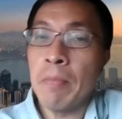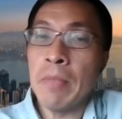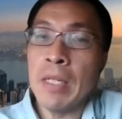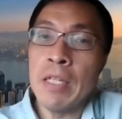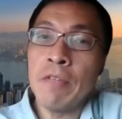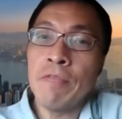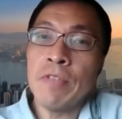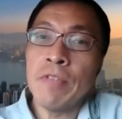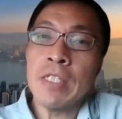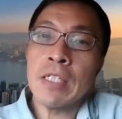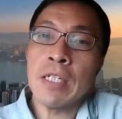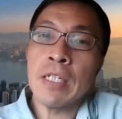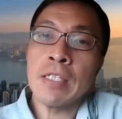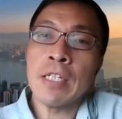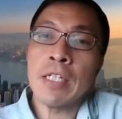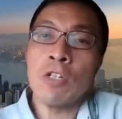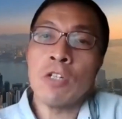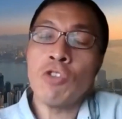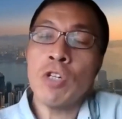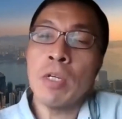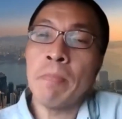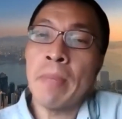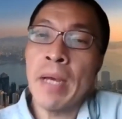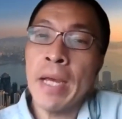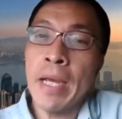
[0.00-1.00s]
I believe, is the
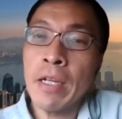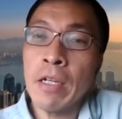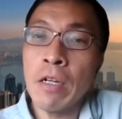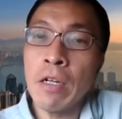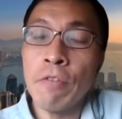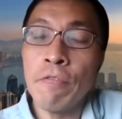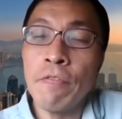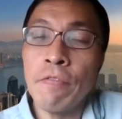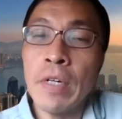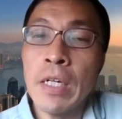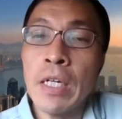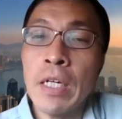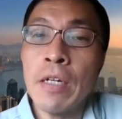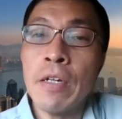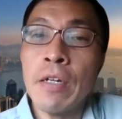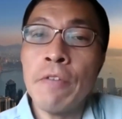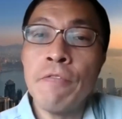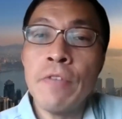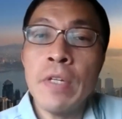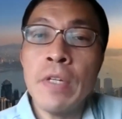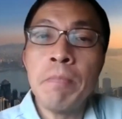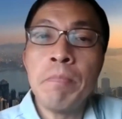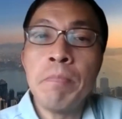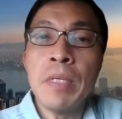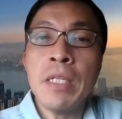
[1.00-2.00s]
Central Bank of
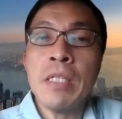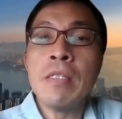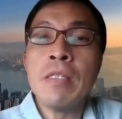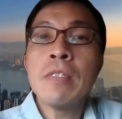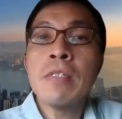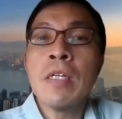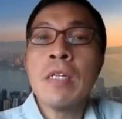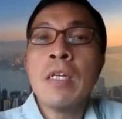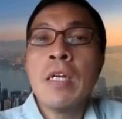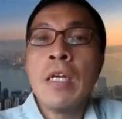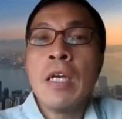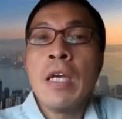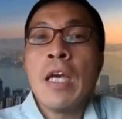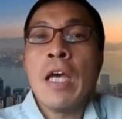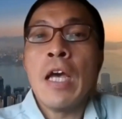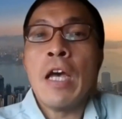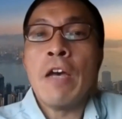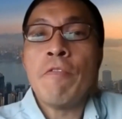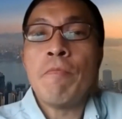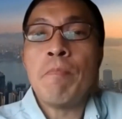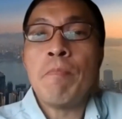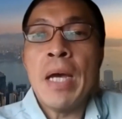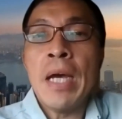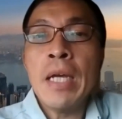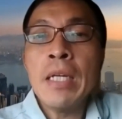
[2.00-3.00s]
Philippines,
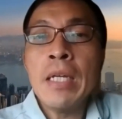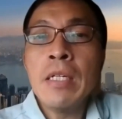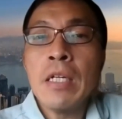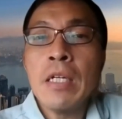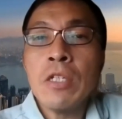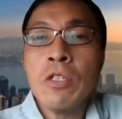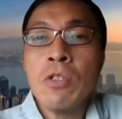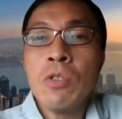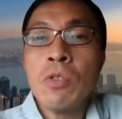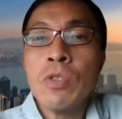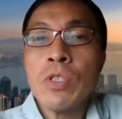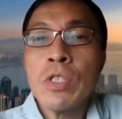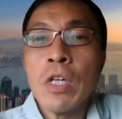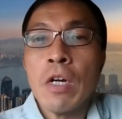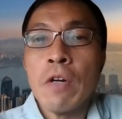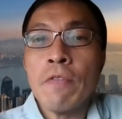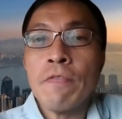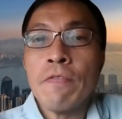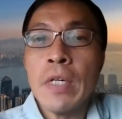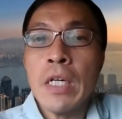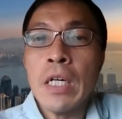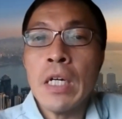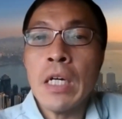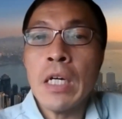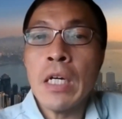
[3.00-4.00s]
have banned the use of
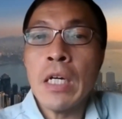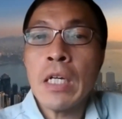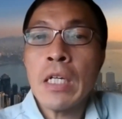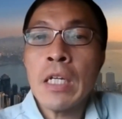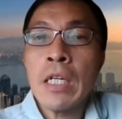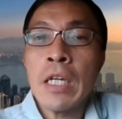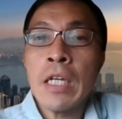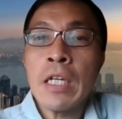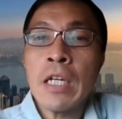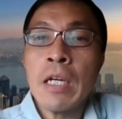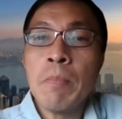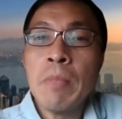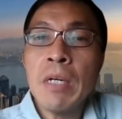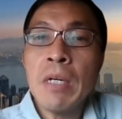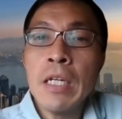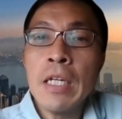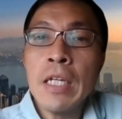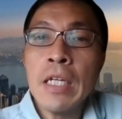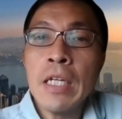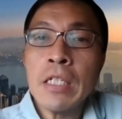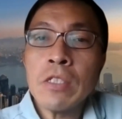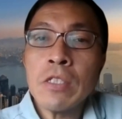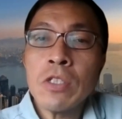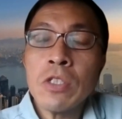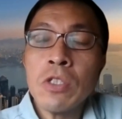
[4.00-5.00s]
clickable
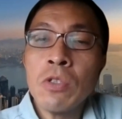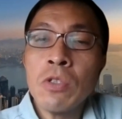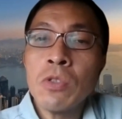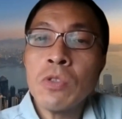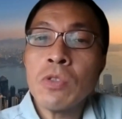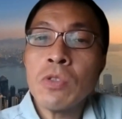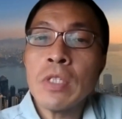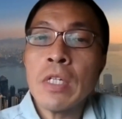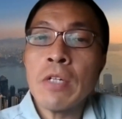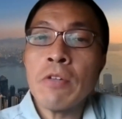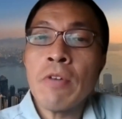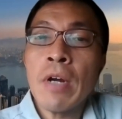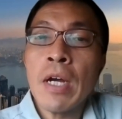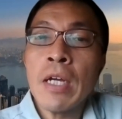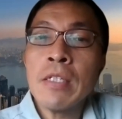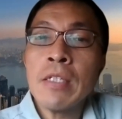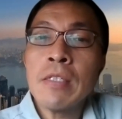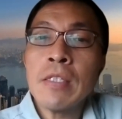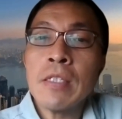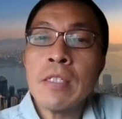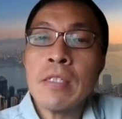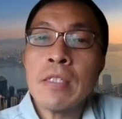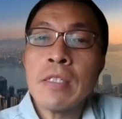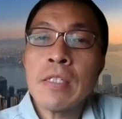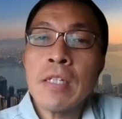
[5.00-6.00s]
links due to the
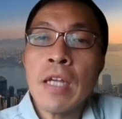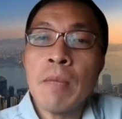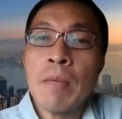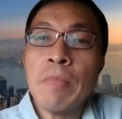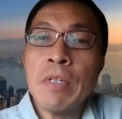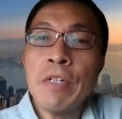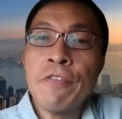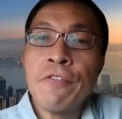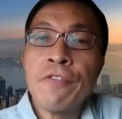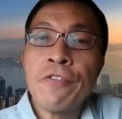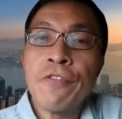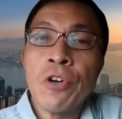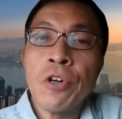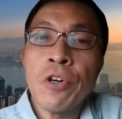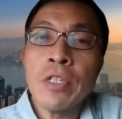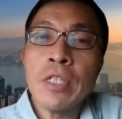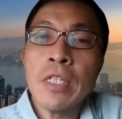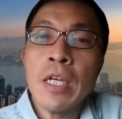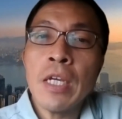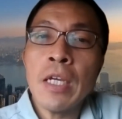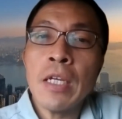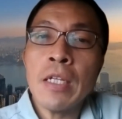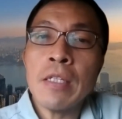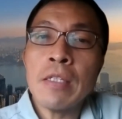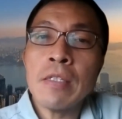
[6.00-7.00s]
rise in cyber fraud
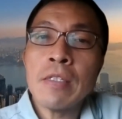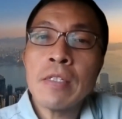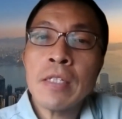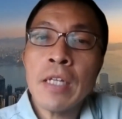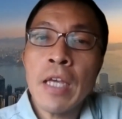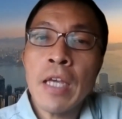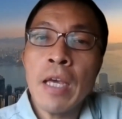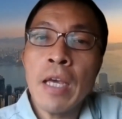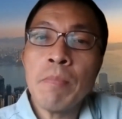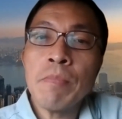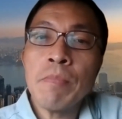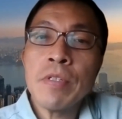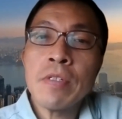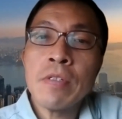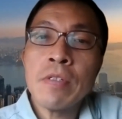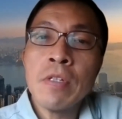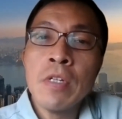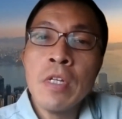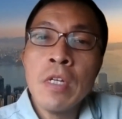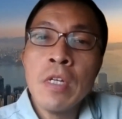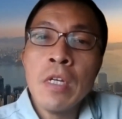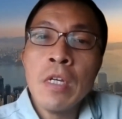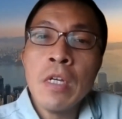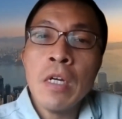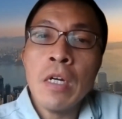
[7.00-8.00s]
and scams.
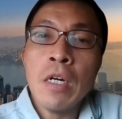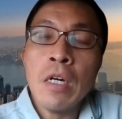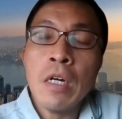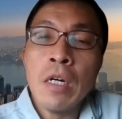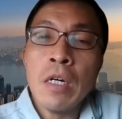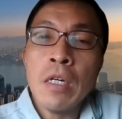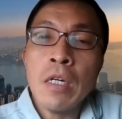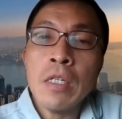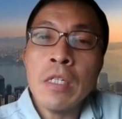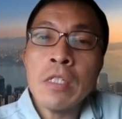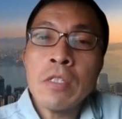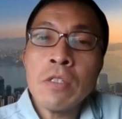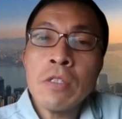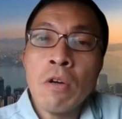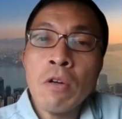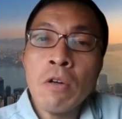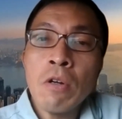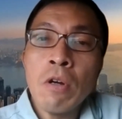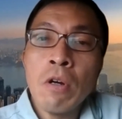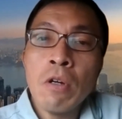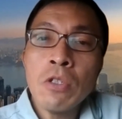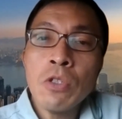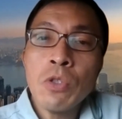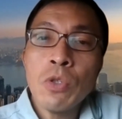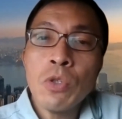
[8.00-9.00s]
Is Hong
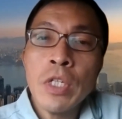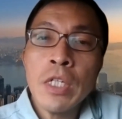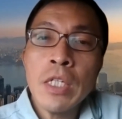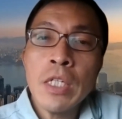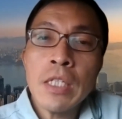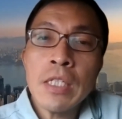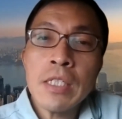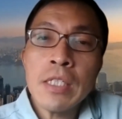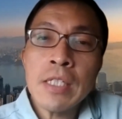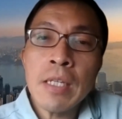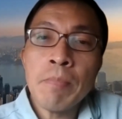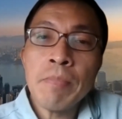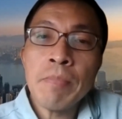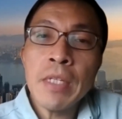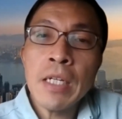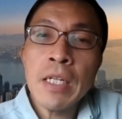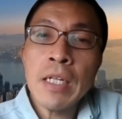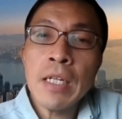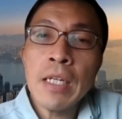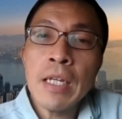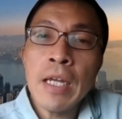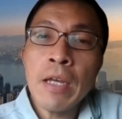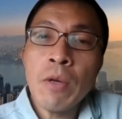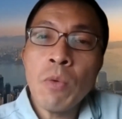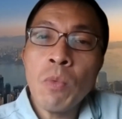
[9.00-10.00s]
Kong doing something
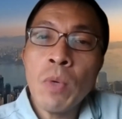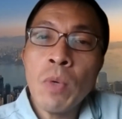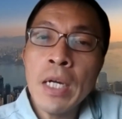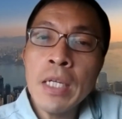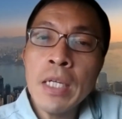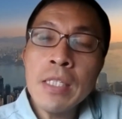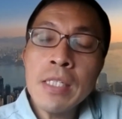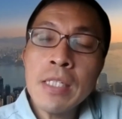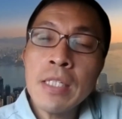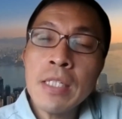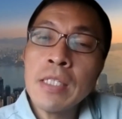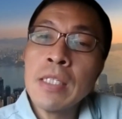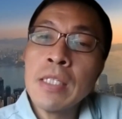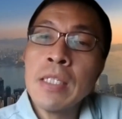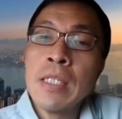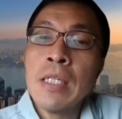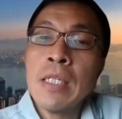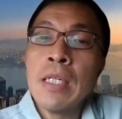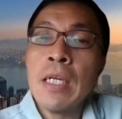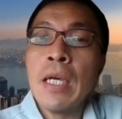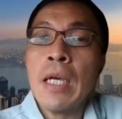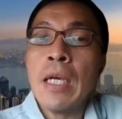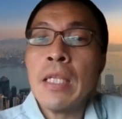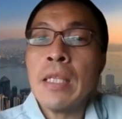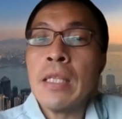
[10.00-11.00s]
likewise?
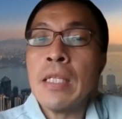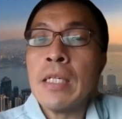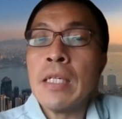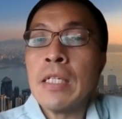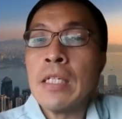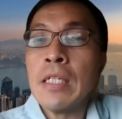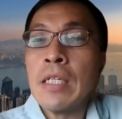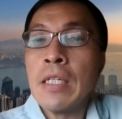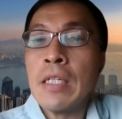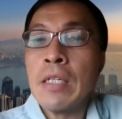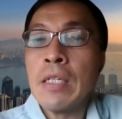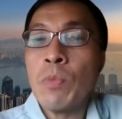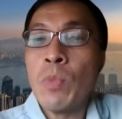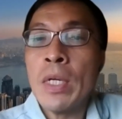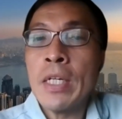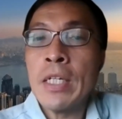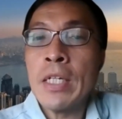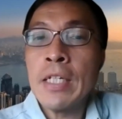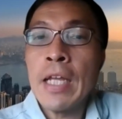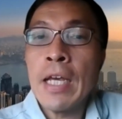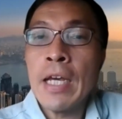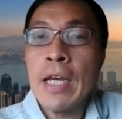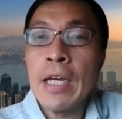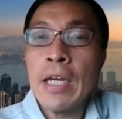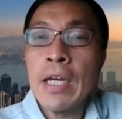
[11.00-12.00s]
And whether
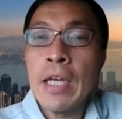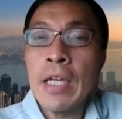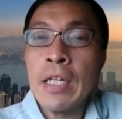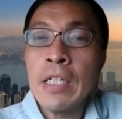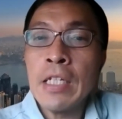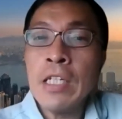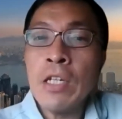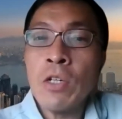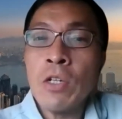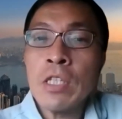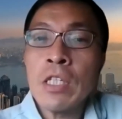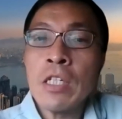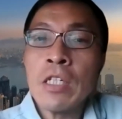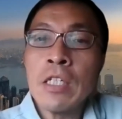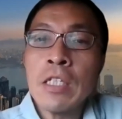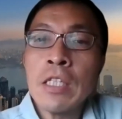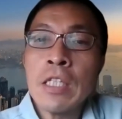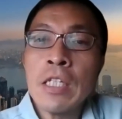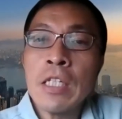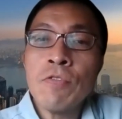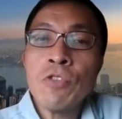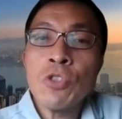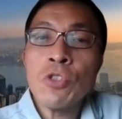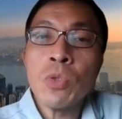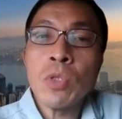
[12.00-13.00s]
there are any
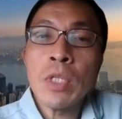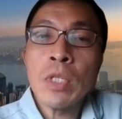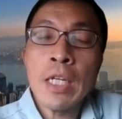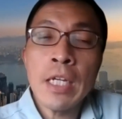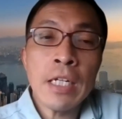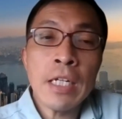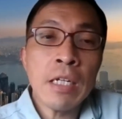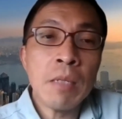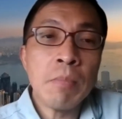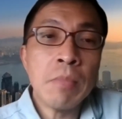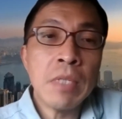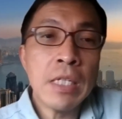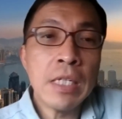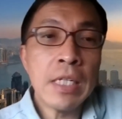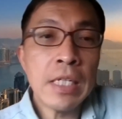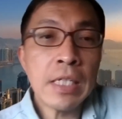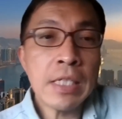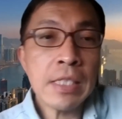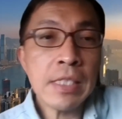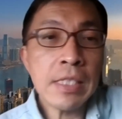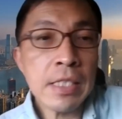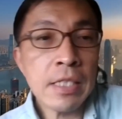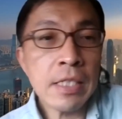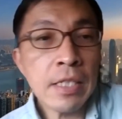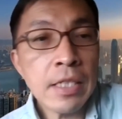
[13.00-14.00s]
alternatives to clickable
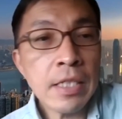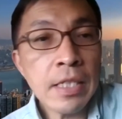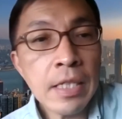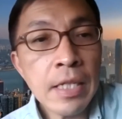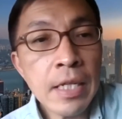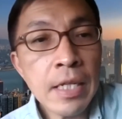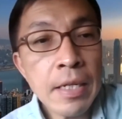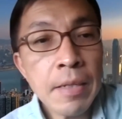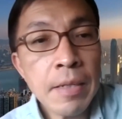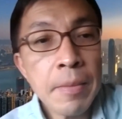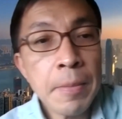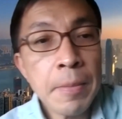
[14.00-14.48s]
links? Yeah.